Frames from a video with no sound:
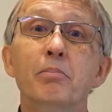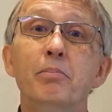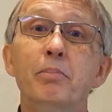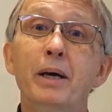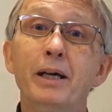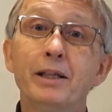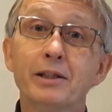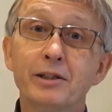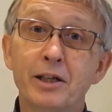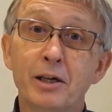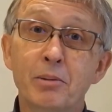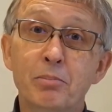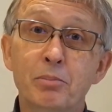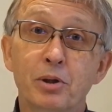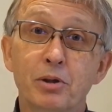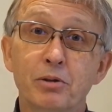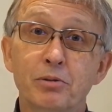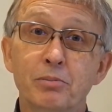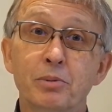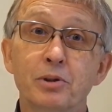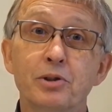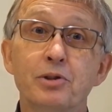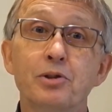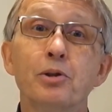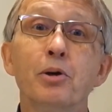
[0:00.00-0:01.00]
Beta
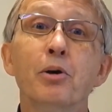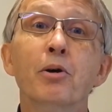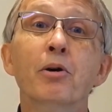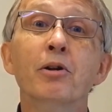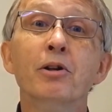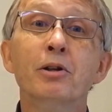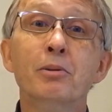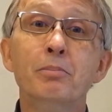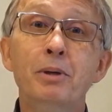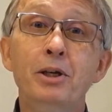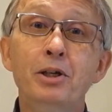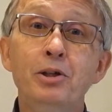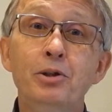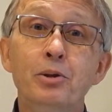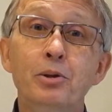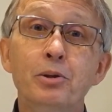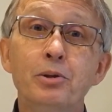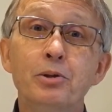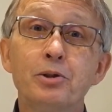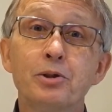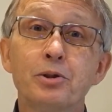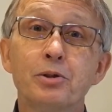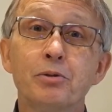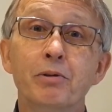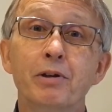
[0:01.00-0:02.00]
mode must only be
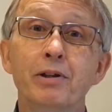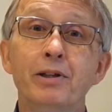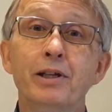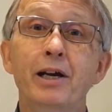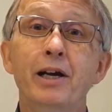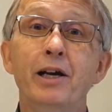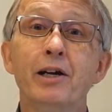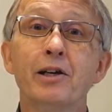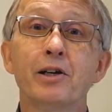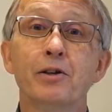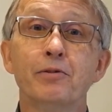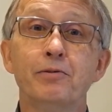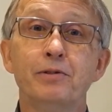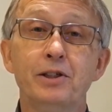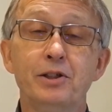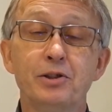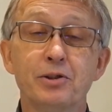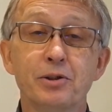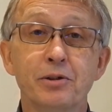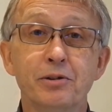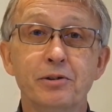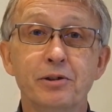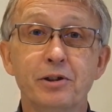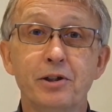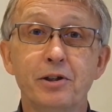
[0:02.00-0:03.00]
used when the aircraft
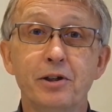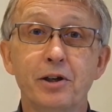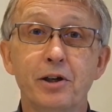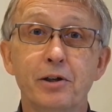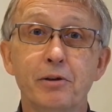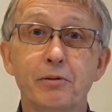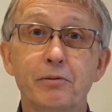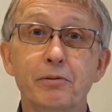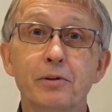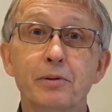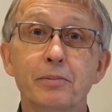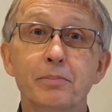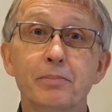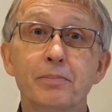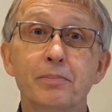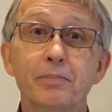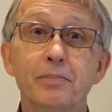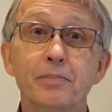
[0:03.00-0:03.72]
is on the ground.